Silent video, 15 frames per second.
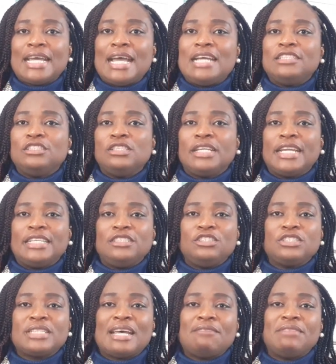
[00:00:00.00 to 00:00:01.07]
and you can
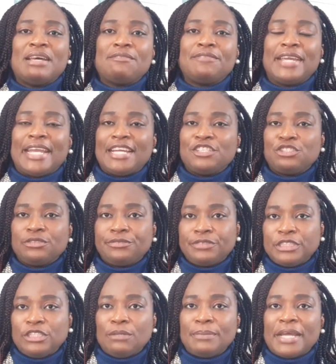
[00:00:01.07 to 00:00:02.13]
just have that financial
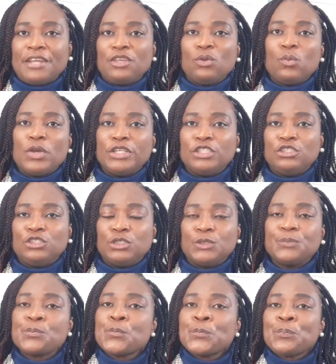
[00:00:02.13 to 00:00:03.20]
freedom that you want to
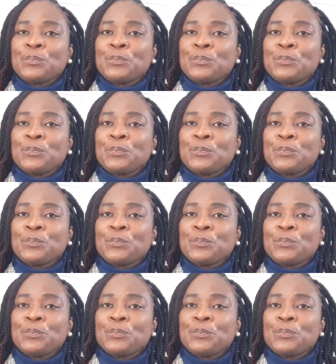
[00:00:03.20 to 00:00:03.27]
do.